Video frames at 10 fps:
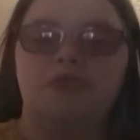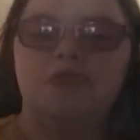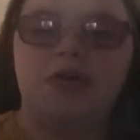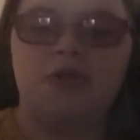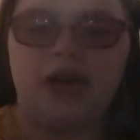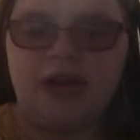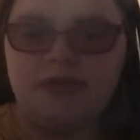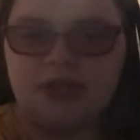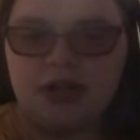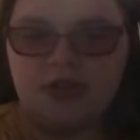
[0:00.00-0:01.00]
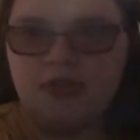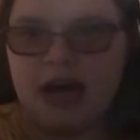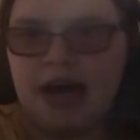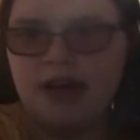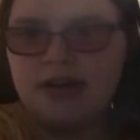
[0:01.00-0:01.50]
real quickly, I'm just going to do
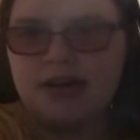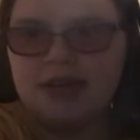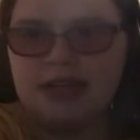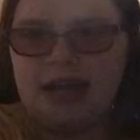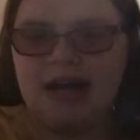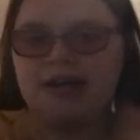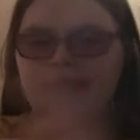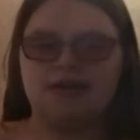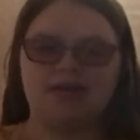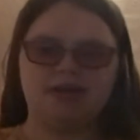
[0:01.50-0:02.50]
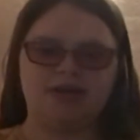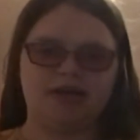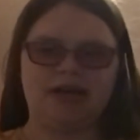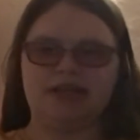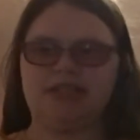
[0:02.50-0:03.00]
that. You see that?
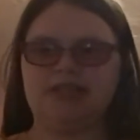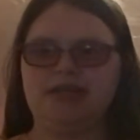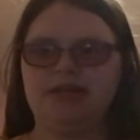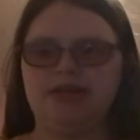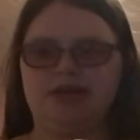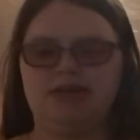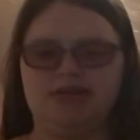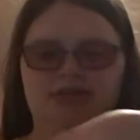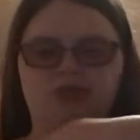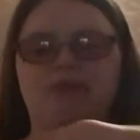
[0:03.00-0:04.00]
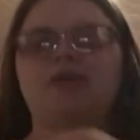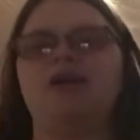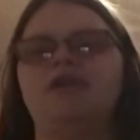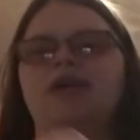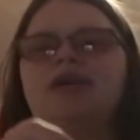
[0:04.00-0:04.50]
Yes. Just rub it
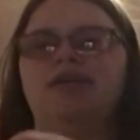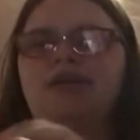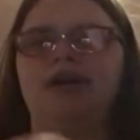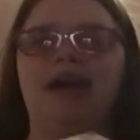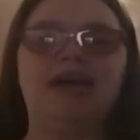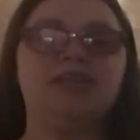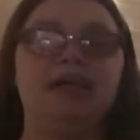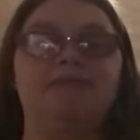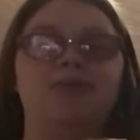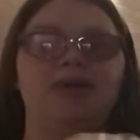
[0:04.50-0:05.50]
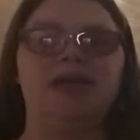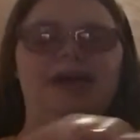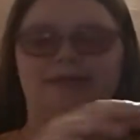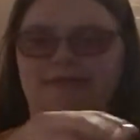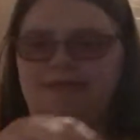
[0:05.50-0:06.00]
all in. Eczema
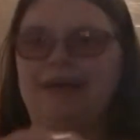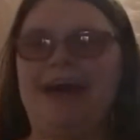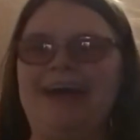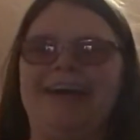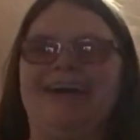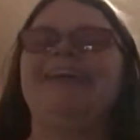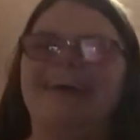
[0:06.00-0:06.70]
relief. Yay.